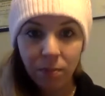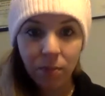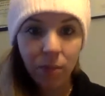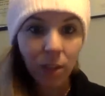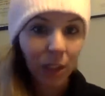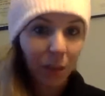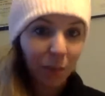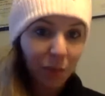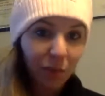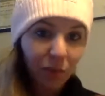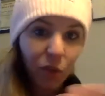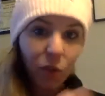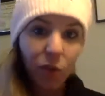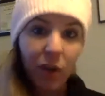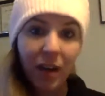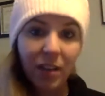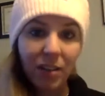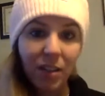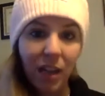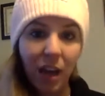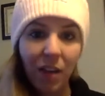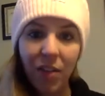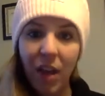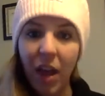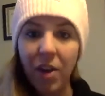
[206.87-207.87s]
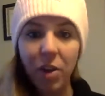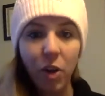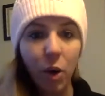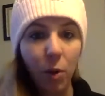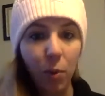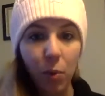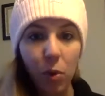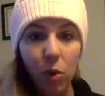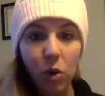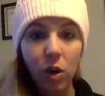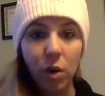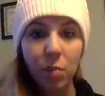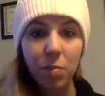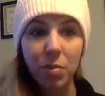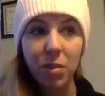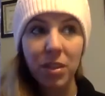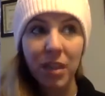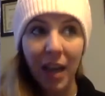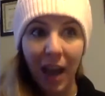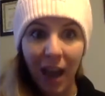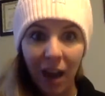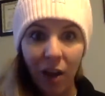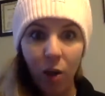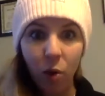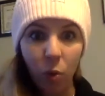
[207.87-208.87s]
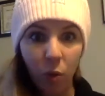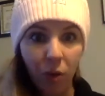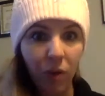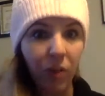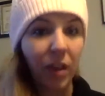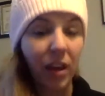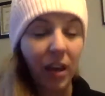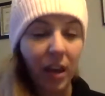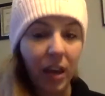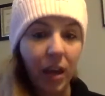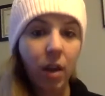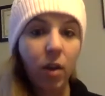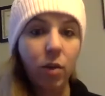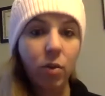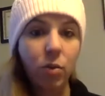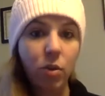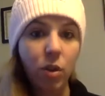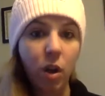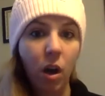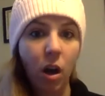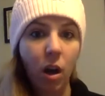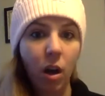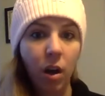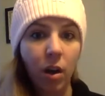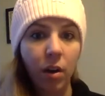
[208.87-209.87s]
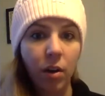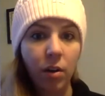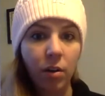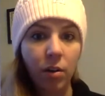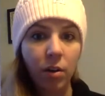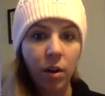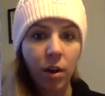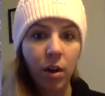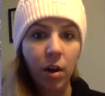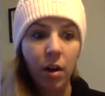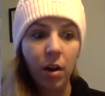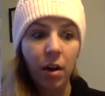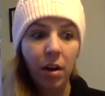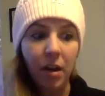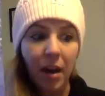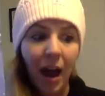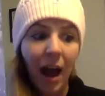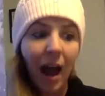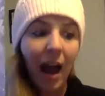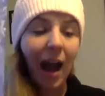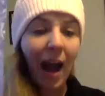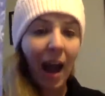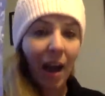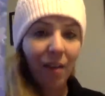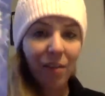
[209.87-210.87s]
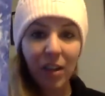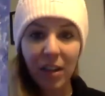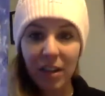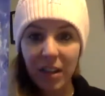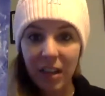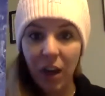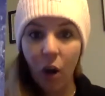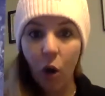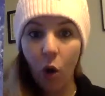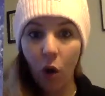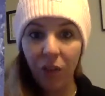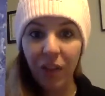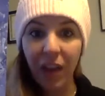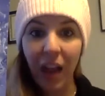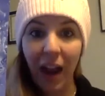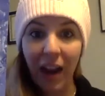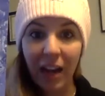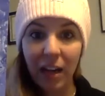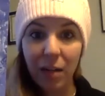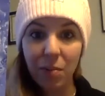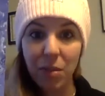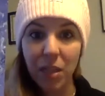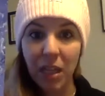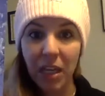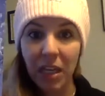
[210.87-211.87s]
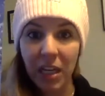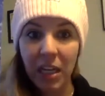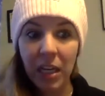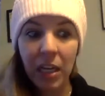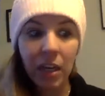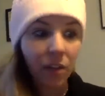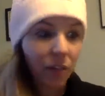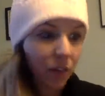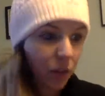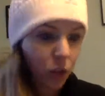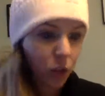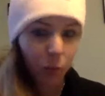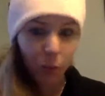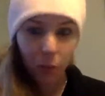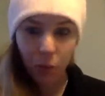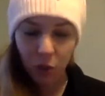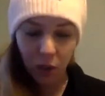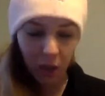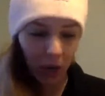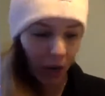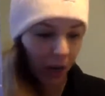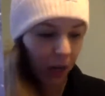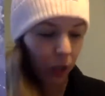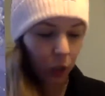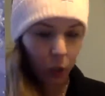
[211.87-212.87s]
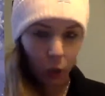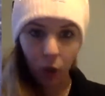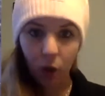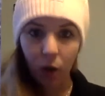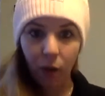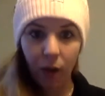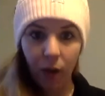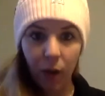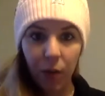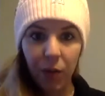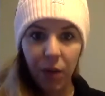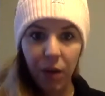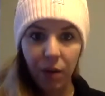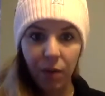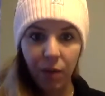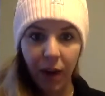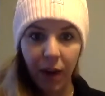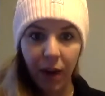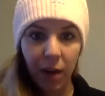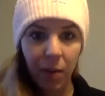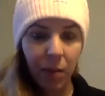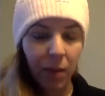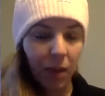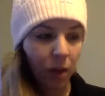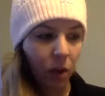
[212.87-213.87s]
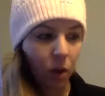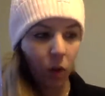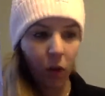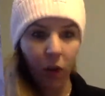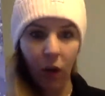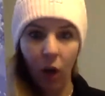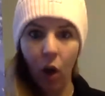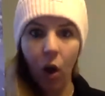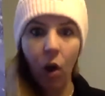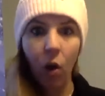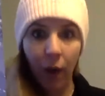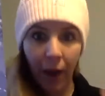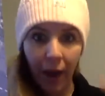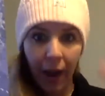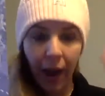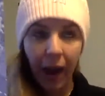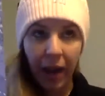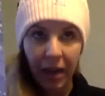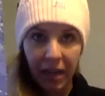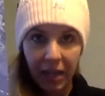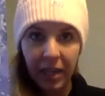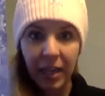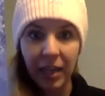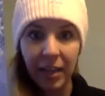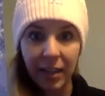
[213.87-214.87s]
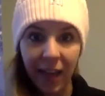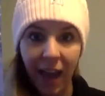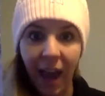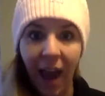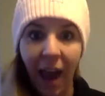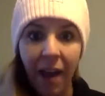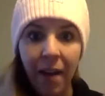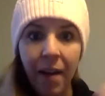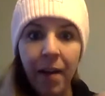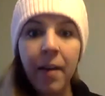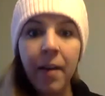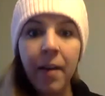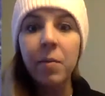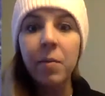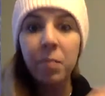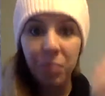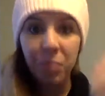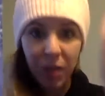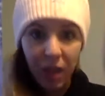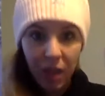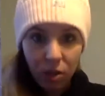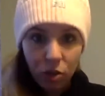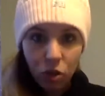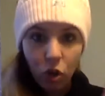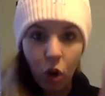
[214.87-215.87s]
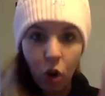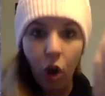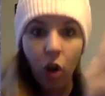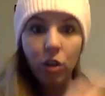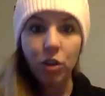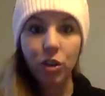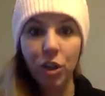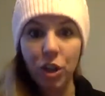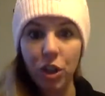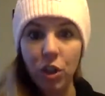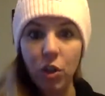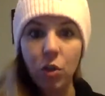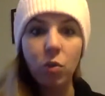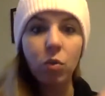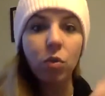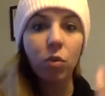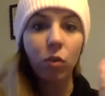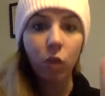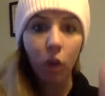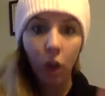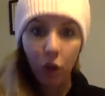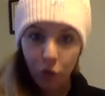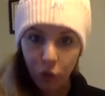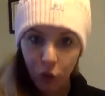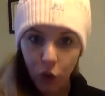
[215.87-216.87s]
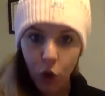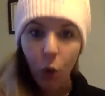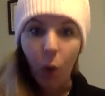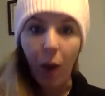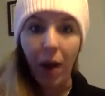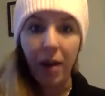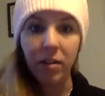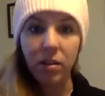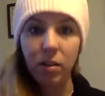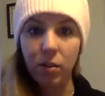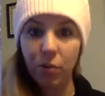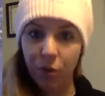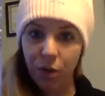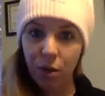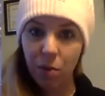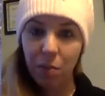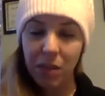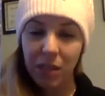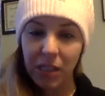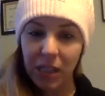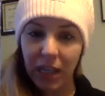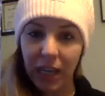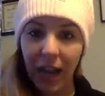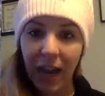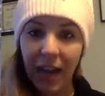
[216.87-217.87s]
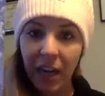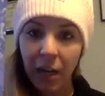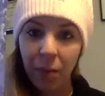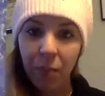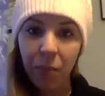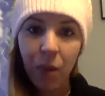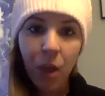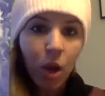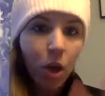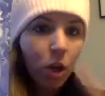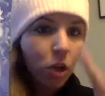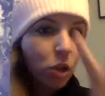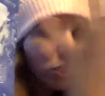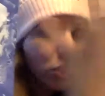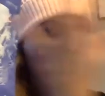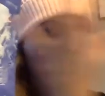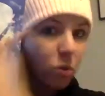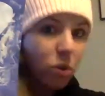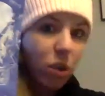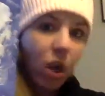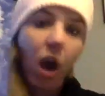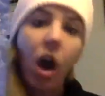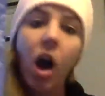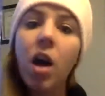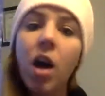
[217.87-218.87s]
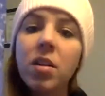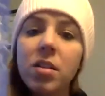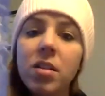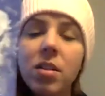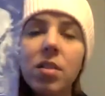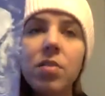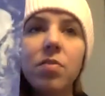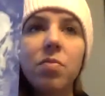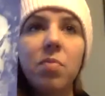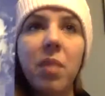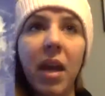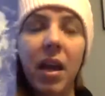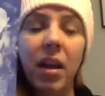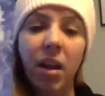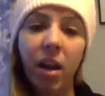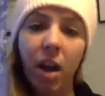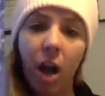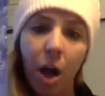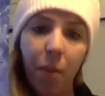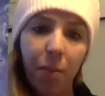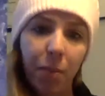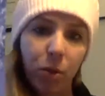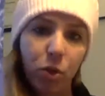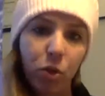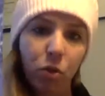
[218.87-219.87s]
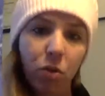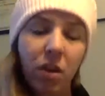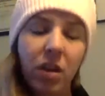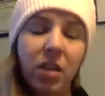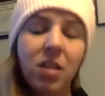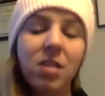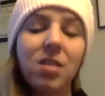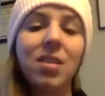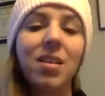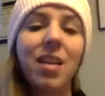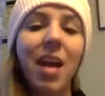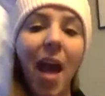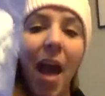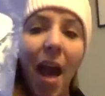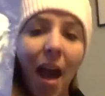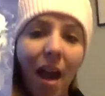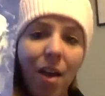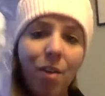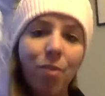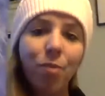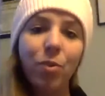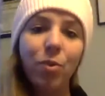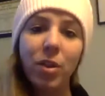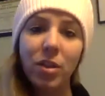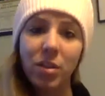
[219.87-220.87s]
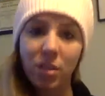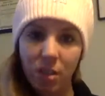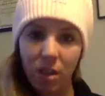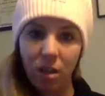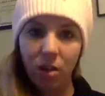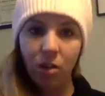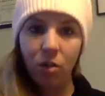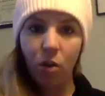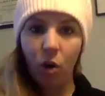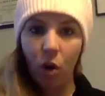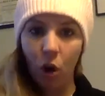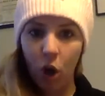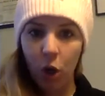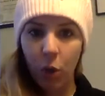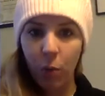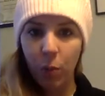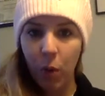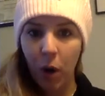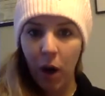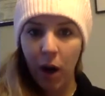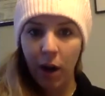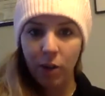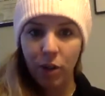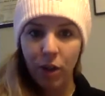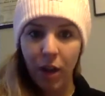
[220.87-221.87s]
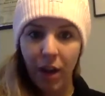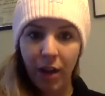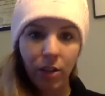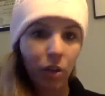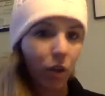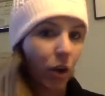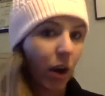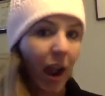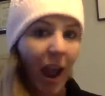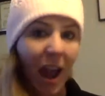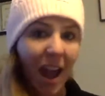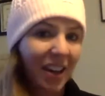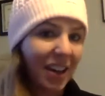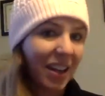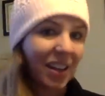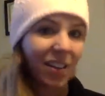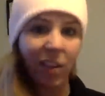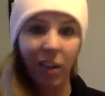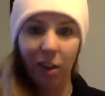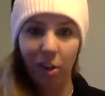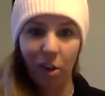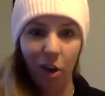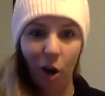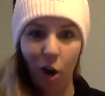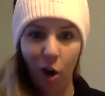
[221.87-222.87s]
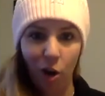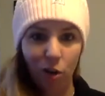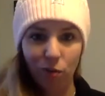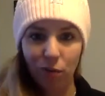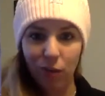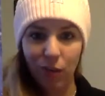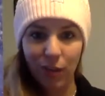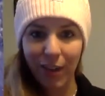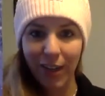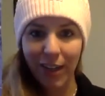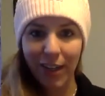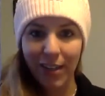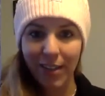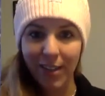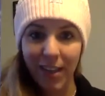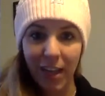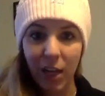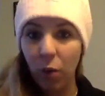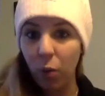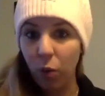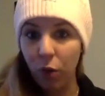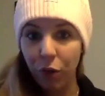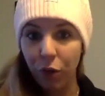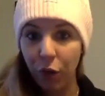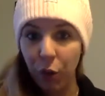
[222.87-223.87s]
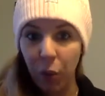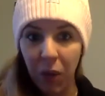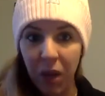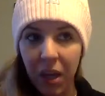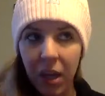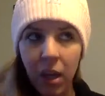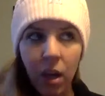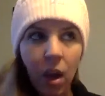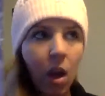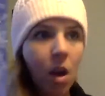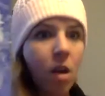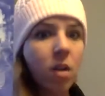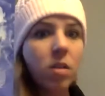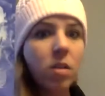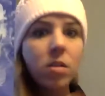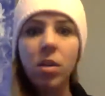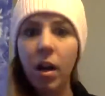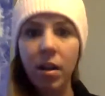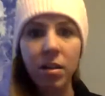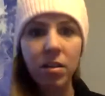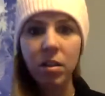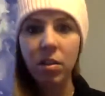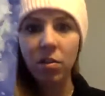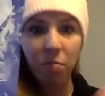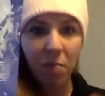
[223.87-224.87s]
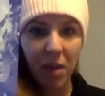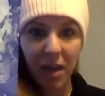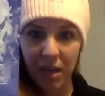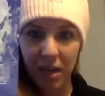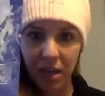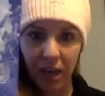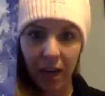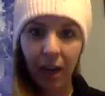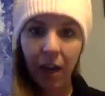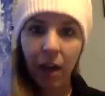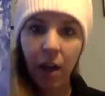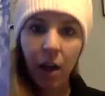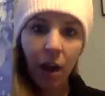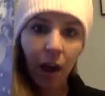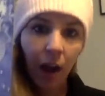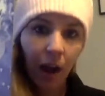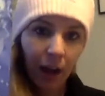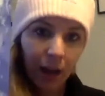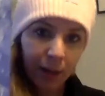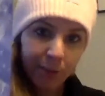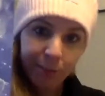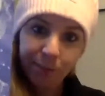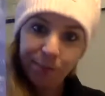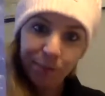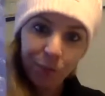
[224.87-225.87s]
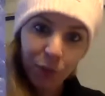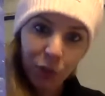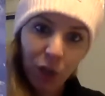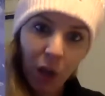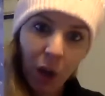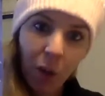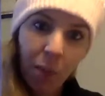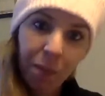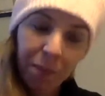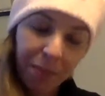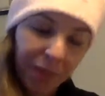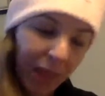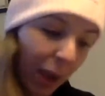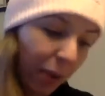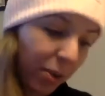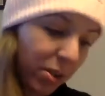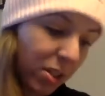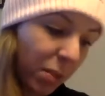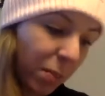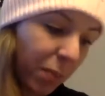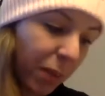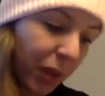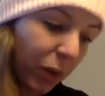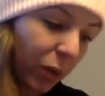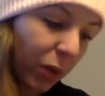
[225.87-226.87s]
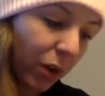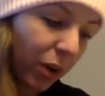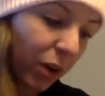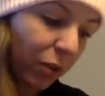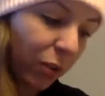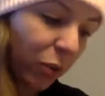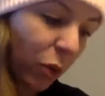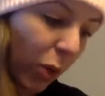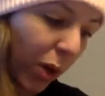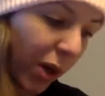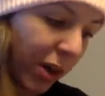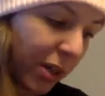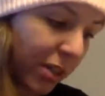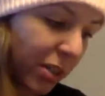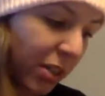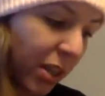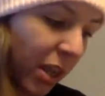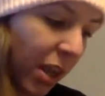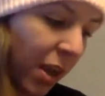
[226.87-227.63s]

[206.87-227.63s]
Some of you guys have that in your programs now where the kiddos are not having all the items they need, and they're supposed to kind of look around their environment and go like, oh, I need that, and talk to you and request for the missing item. So tons of manding opportunities in every single art project or any art related thing we're doing, tons of manding. So that was a big one, of course.